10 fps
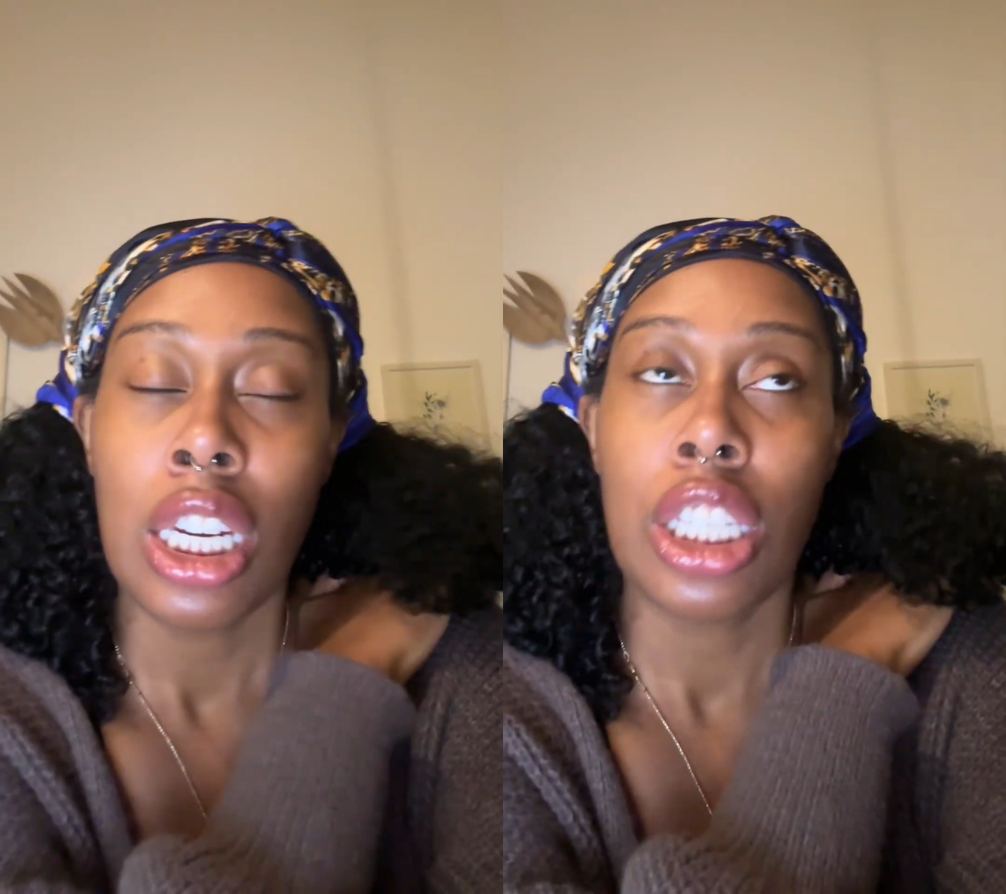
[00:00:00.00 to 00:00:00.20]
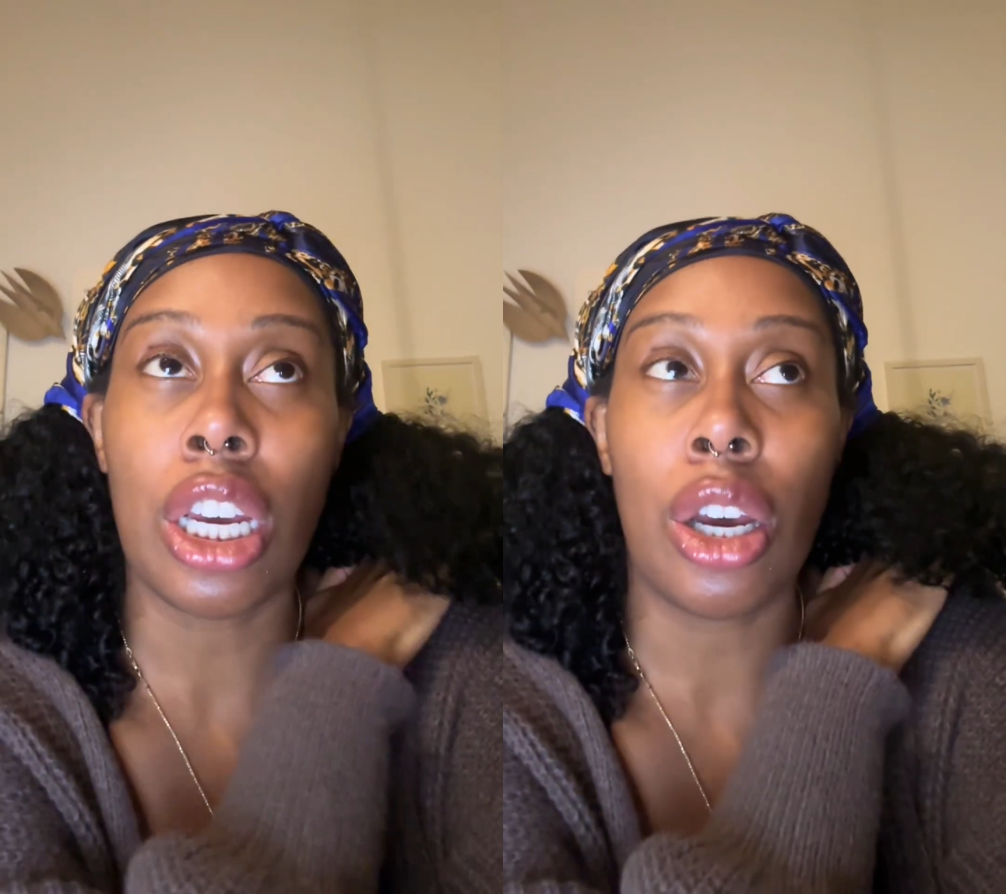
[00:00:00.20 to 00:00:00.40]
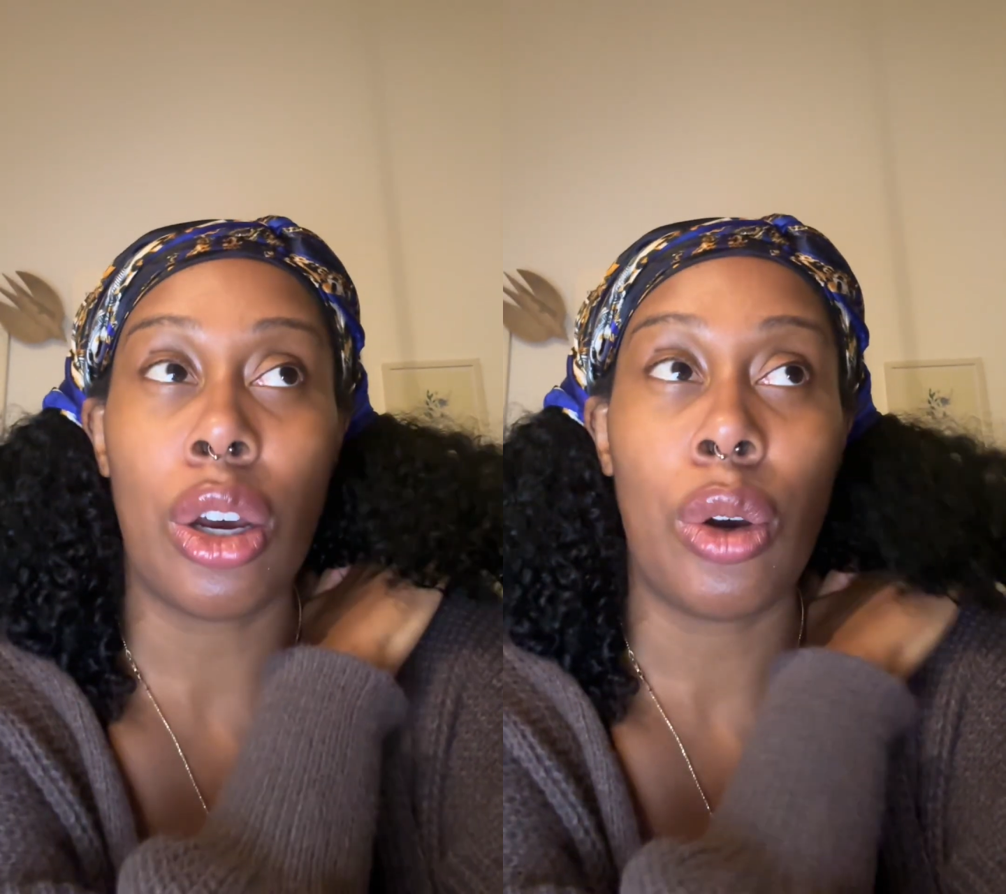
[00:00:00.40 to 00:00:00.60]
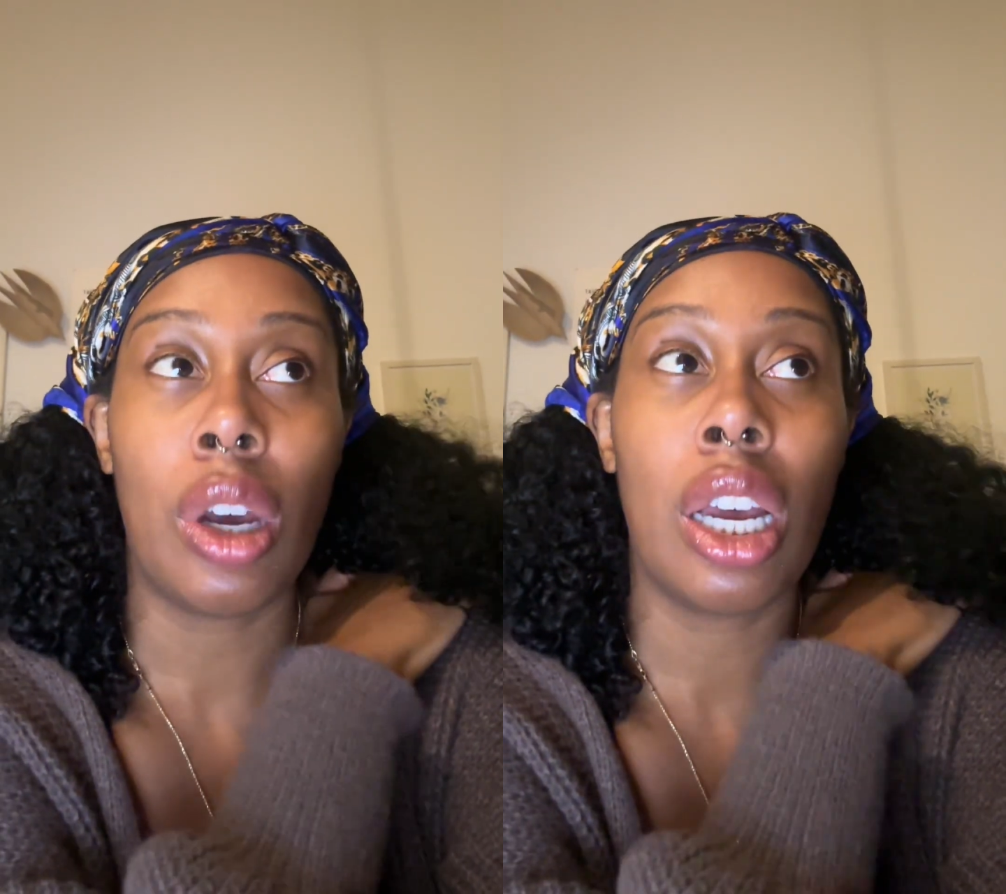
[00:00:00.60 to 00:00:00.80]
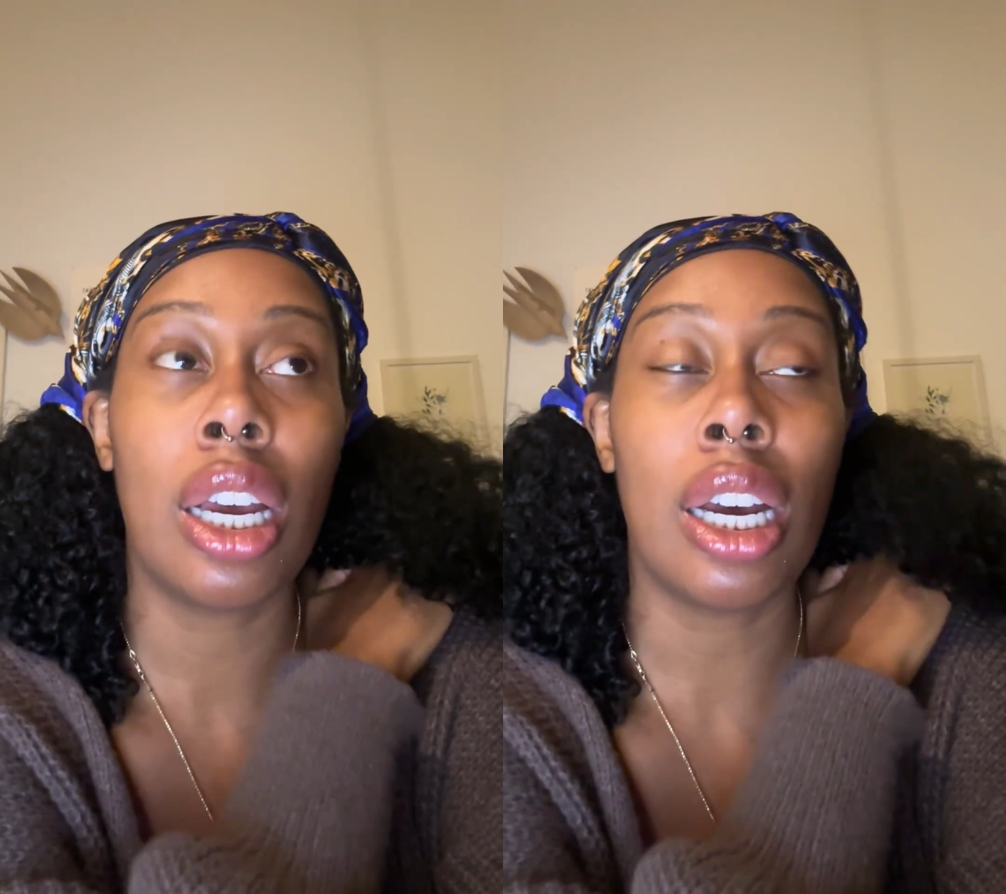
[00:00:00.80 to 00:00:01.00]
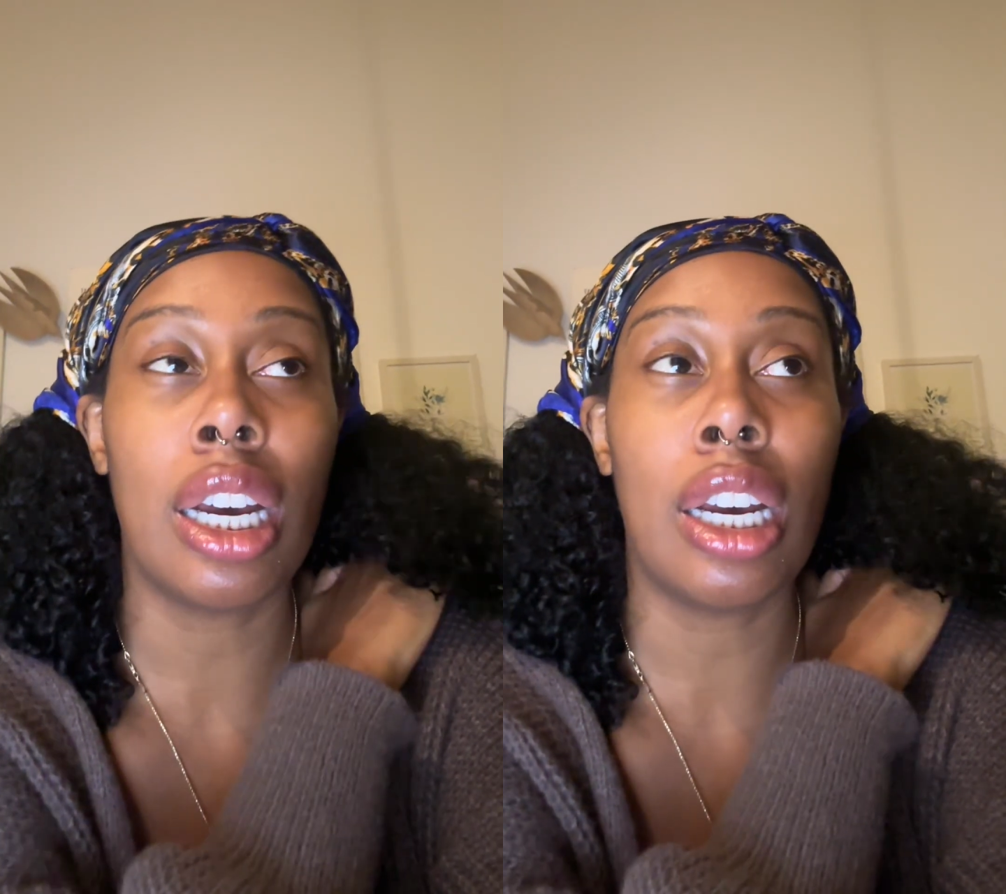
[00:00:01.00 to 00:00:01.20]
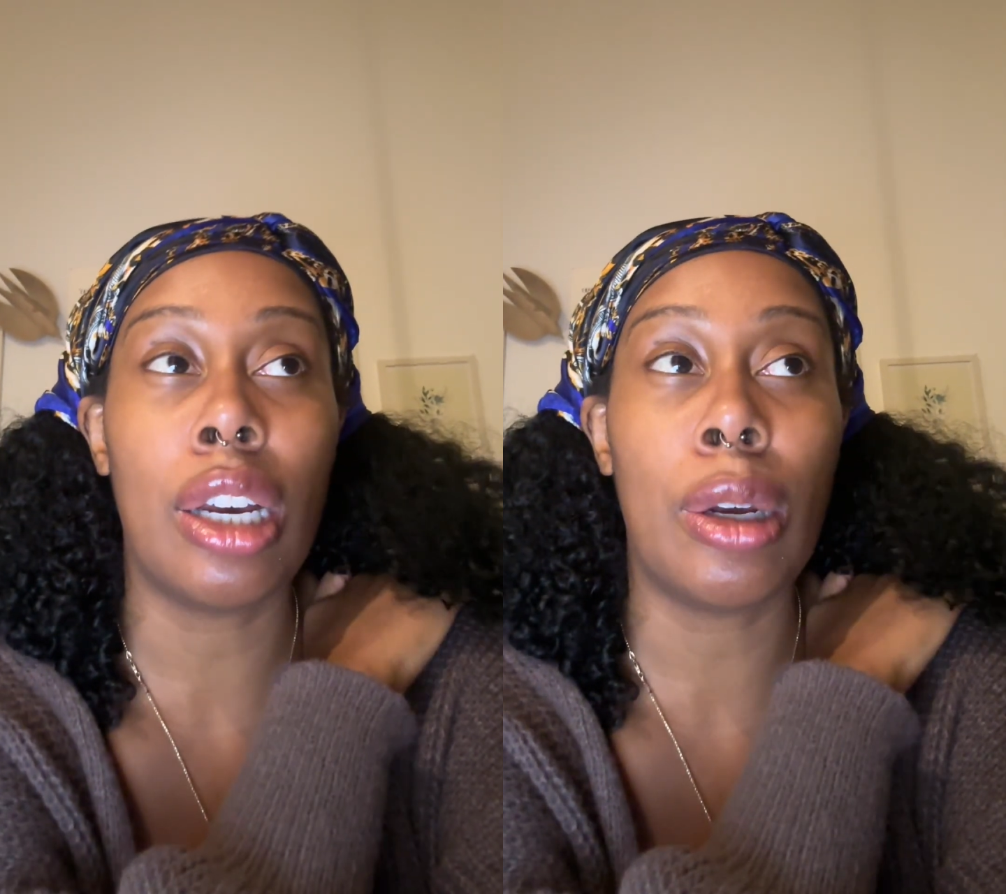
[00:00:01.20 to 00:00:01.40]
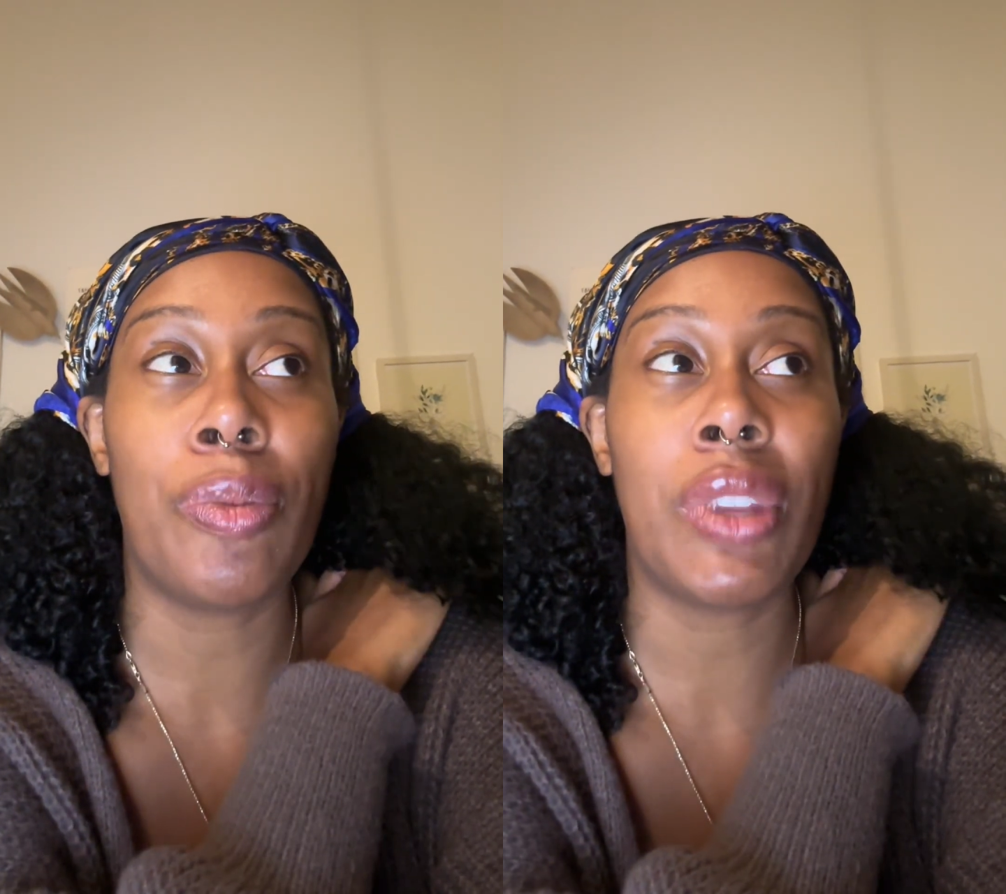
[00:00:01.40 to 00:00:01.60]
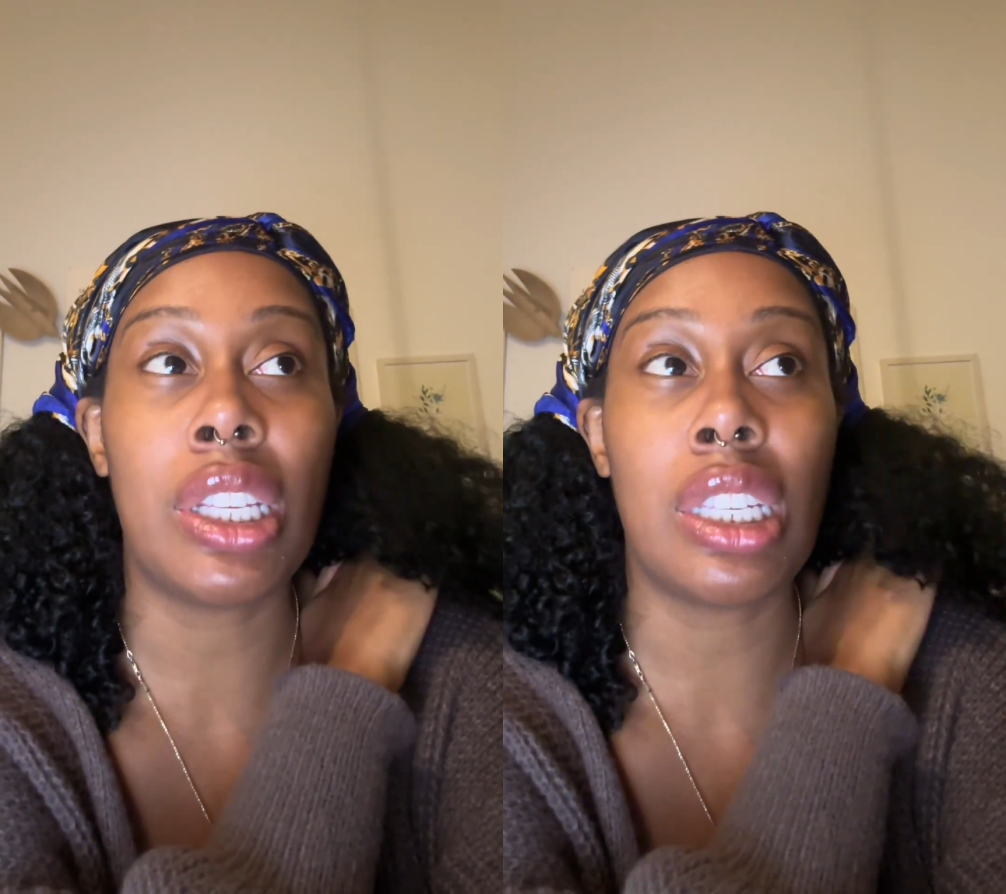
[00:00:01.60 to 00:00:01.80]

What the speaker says: So the